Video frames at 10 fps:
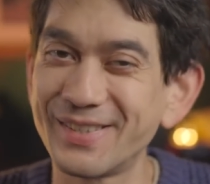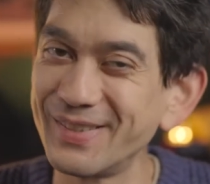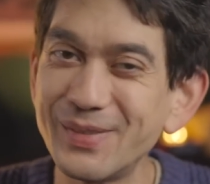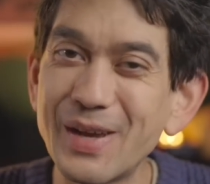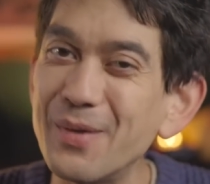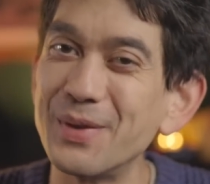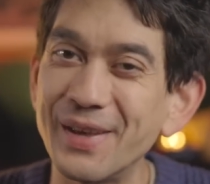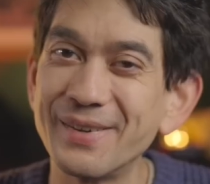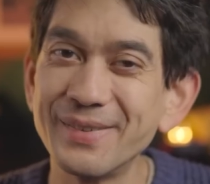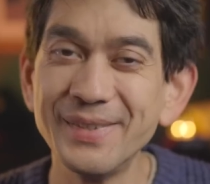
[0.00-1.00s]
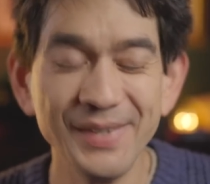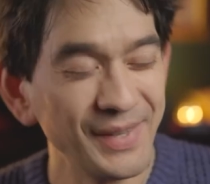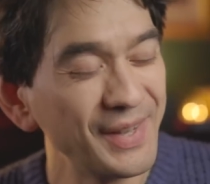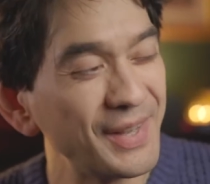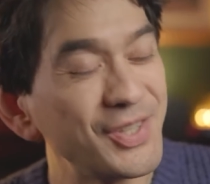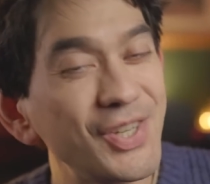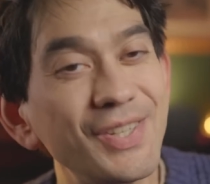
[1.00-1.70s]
We'll go with it. And she